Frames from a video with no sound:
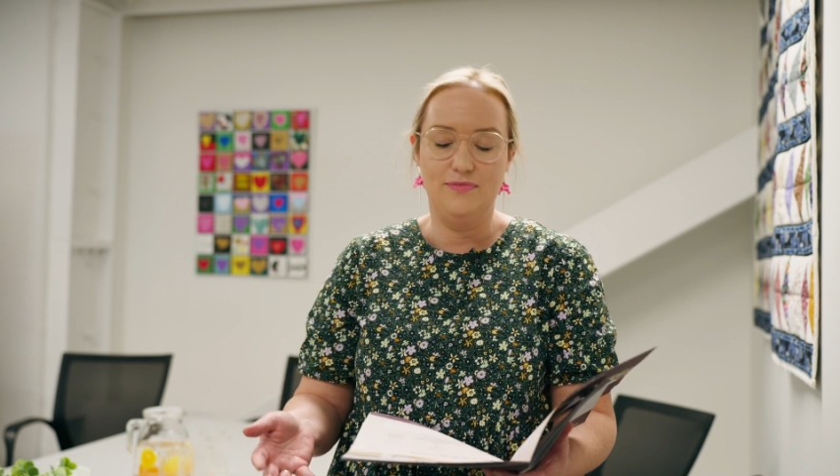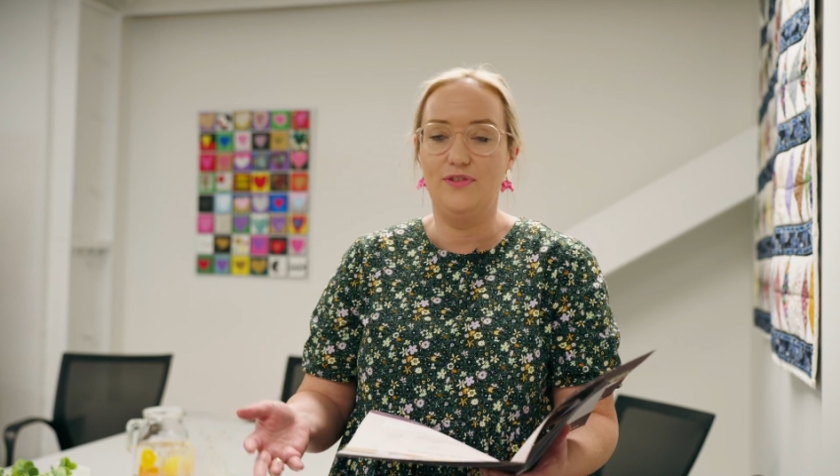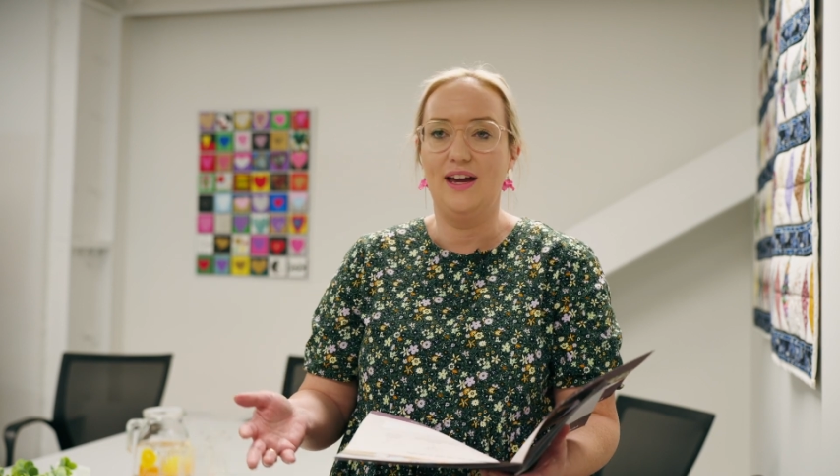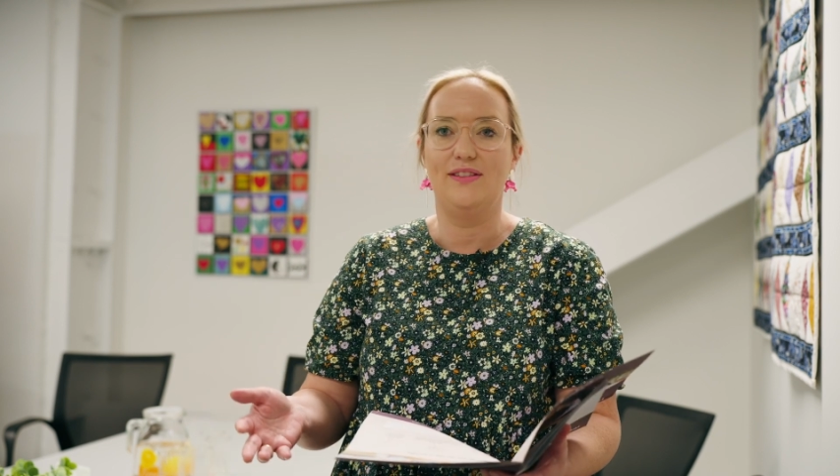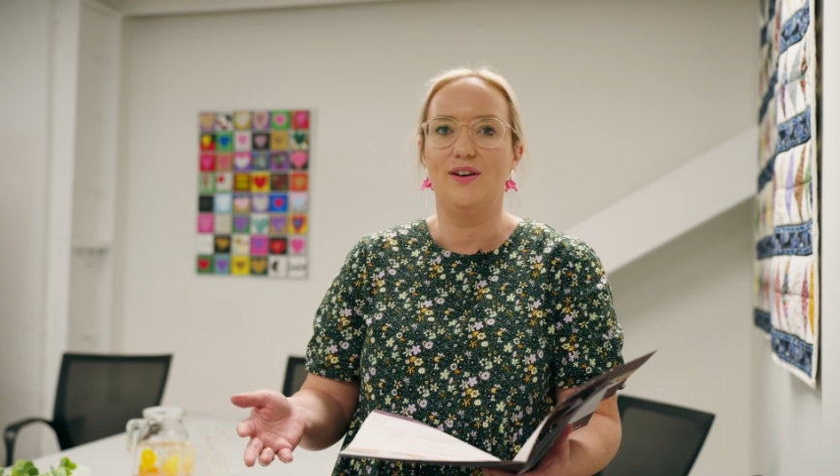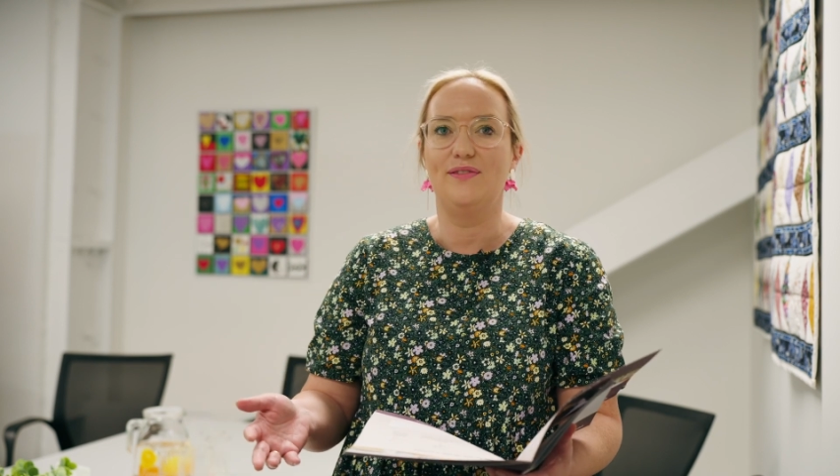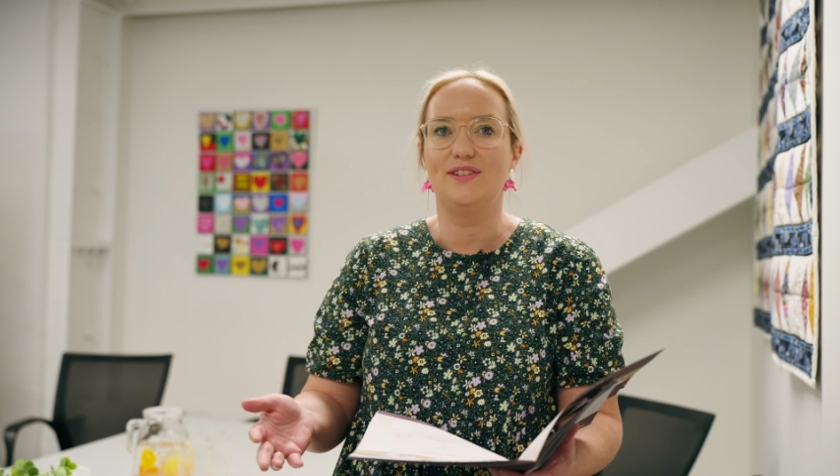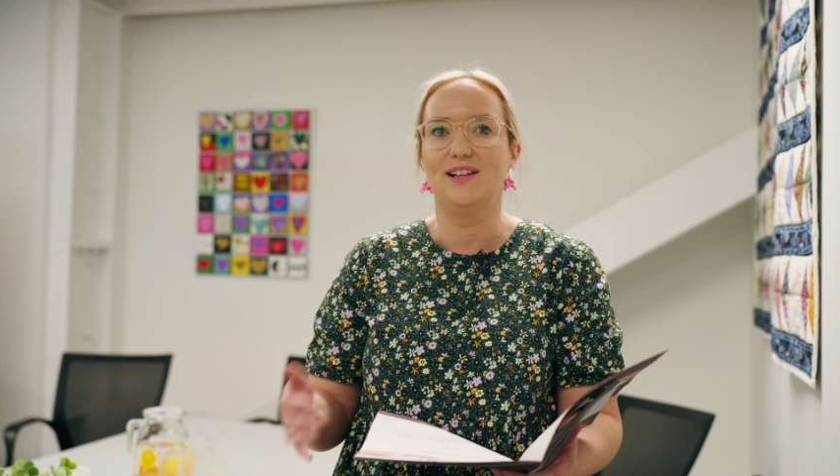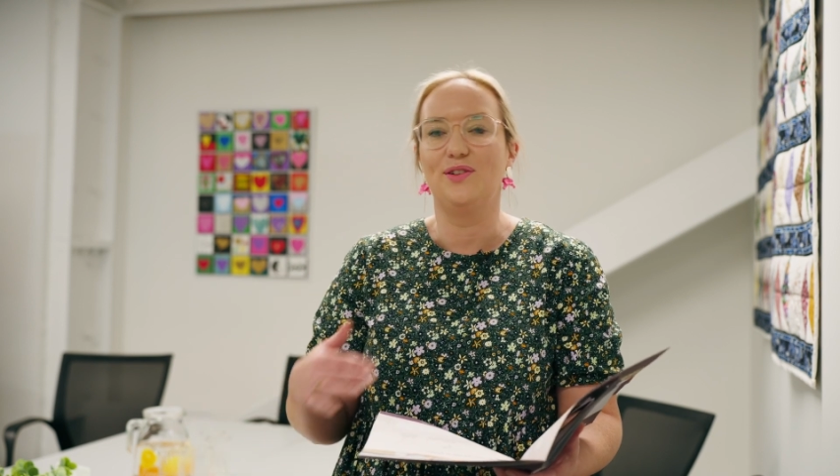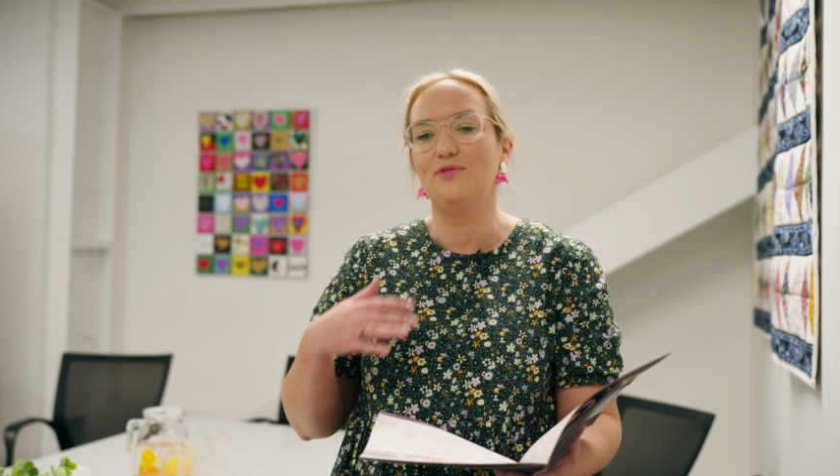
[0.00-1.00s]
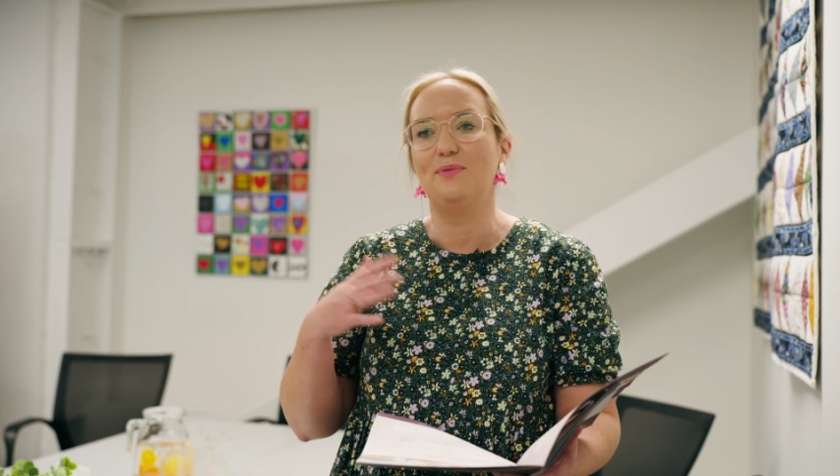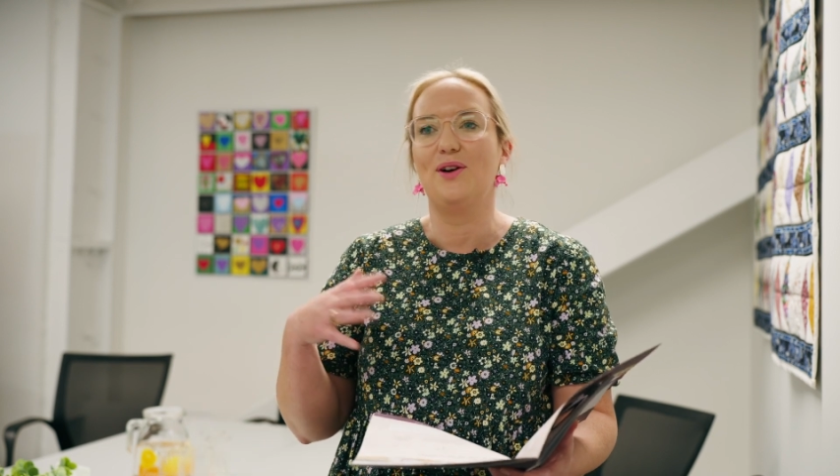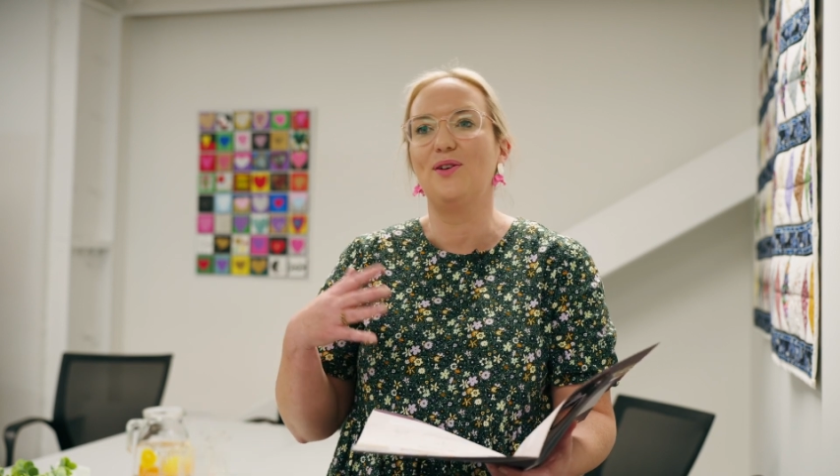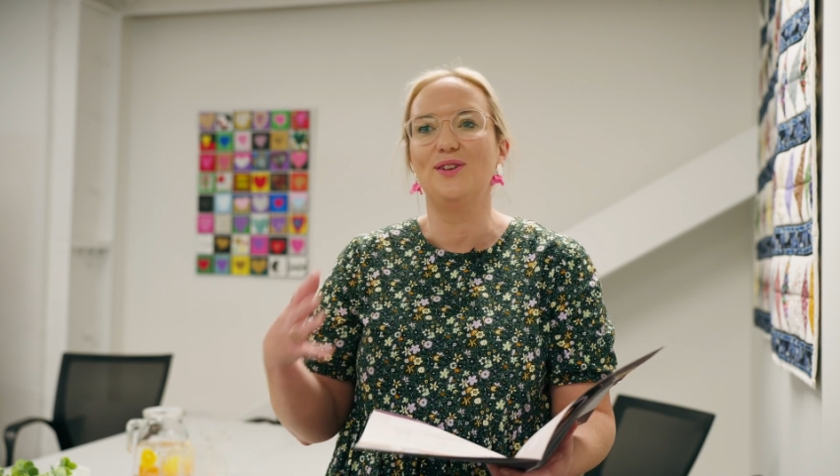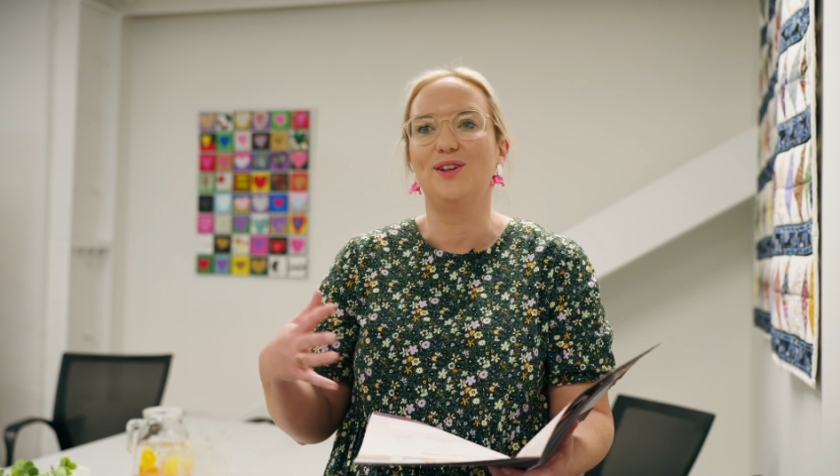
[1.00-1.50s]
found that I've done a lot of
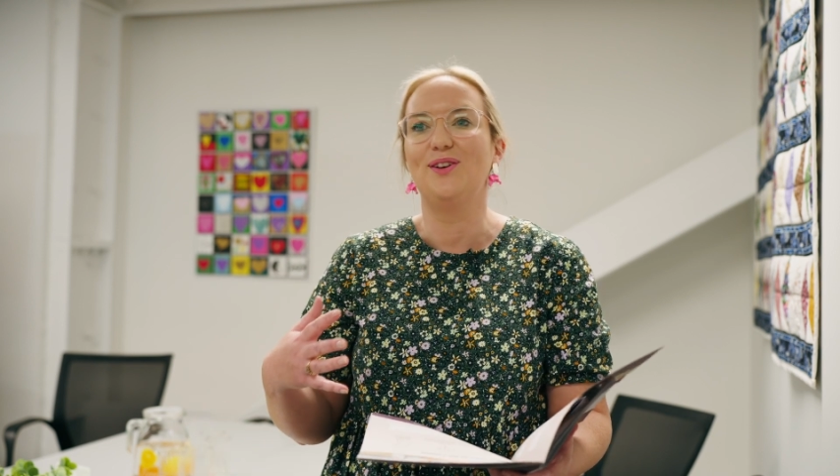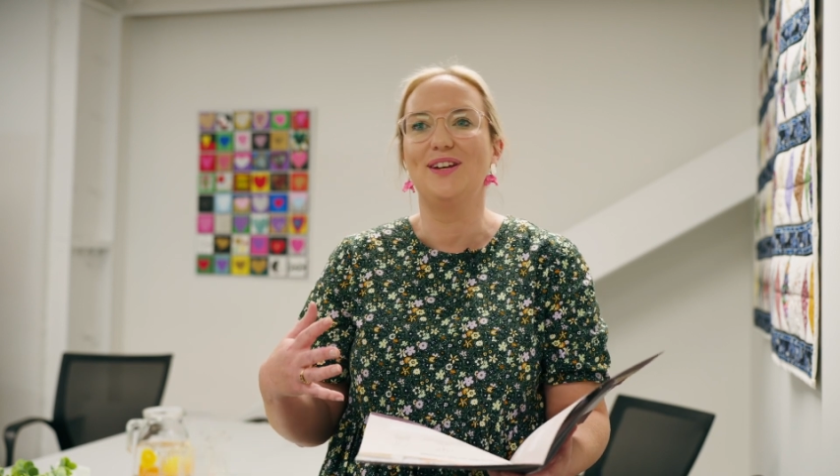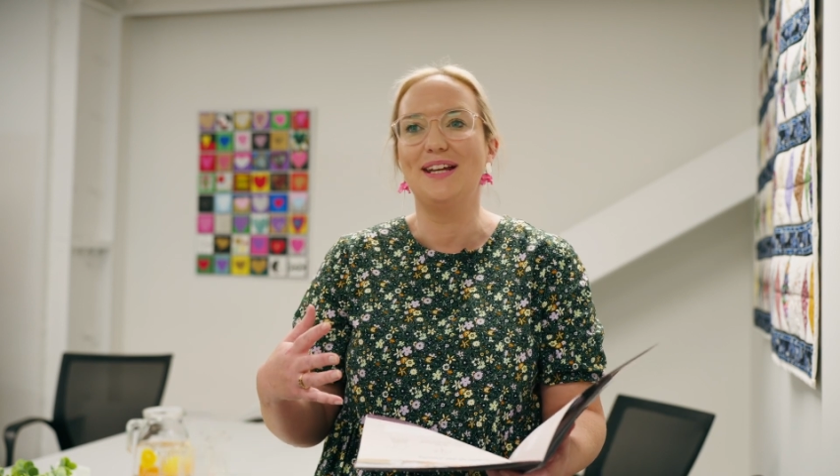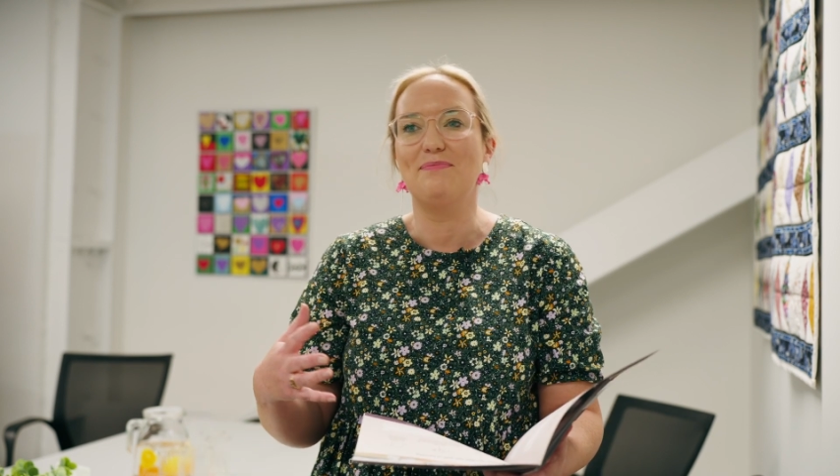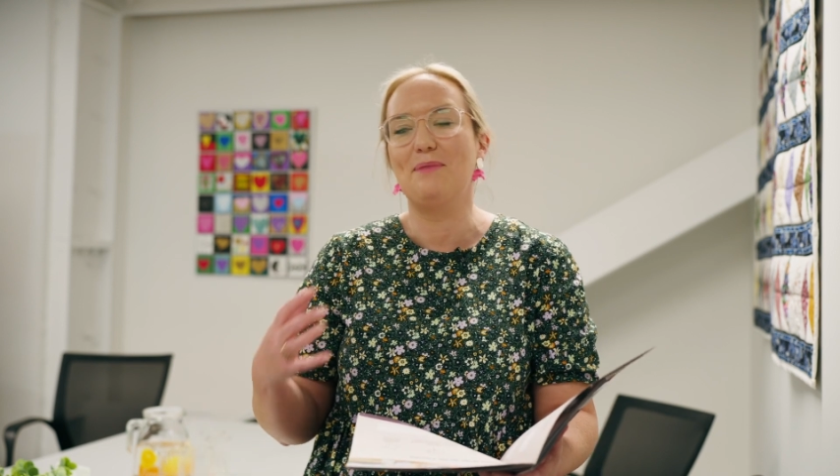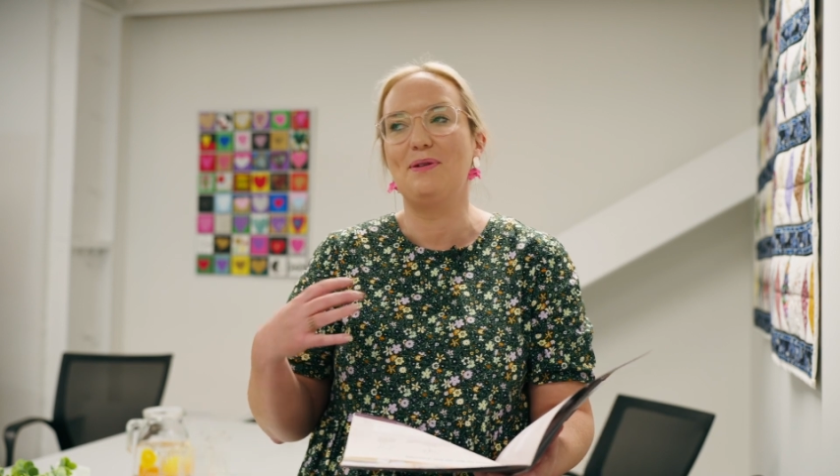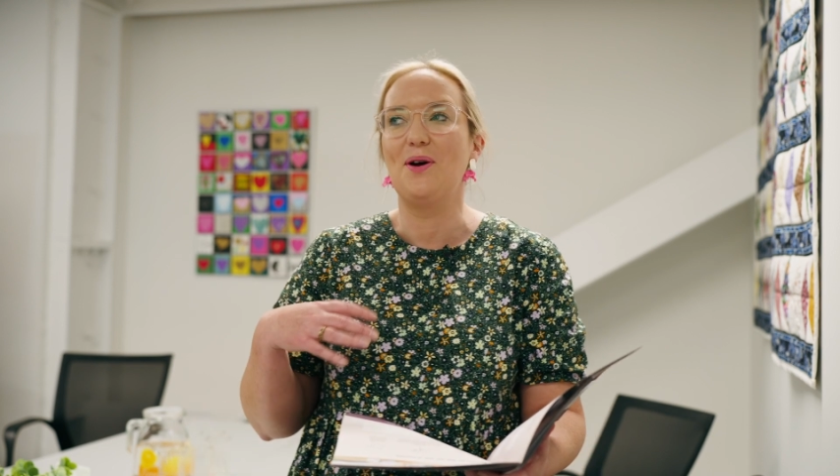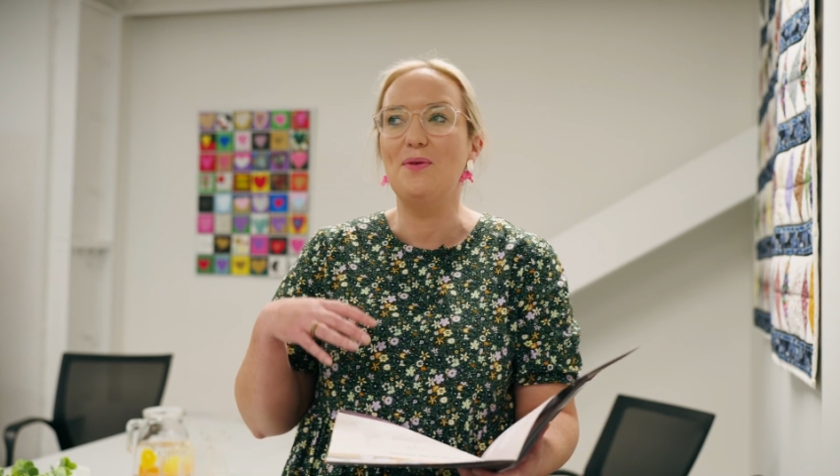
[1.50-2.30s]
my own learning about my